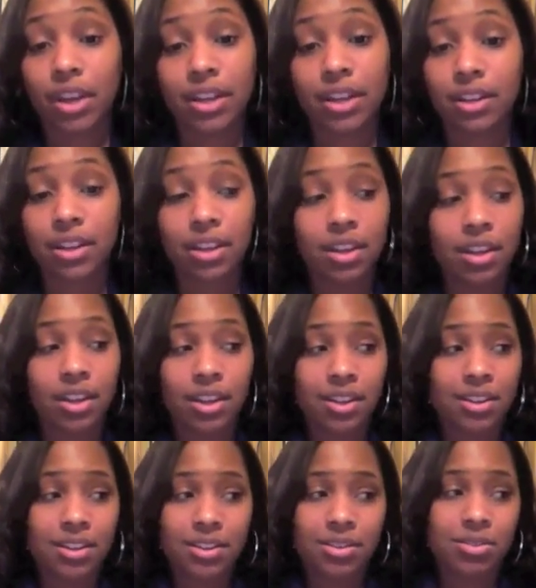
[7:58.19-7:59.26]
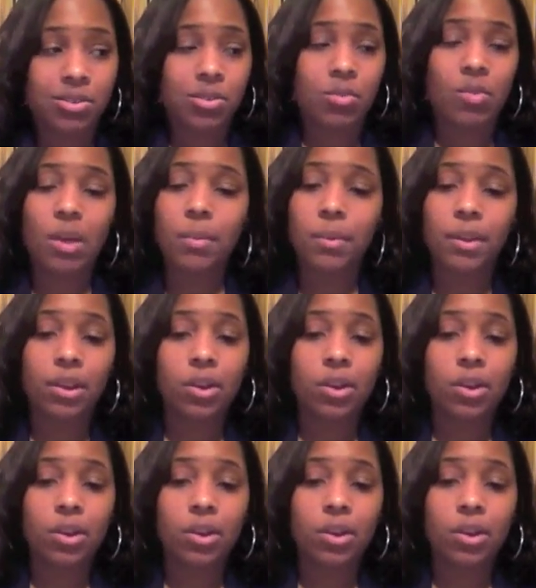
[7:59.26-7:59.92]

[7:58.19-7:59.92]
And, JuanMa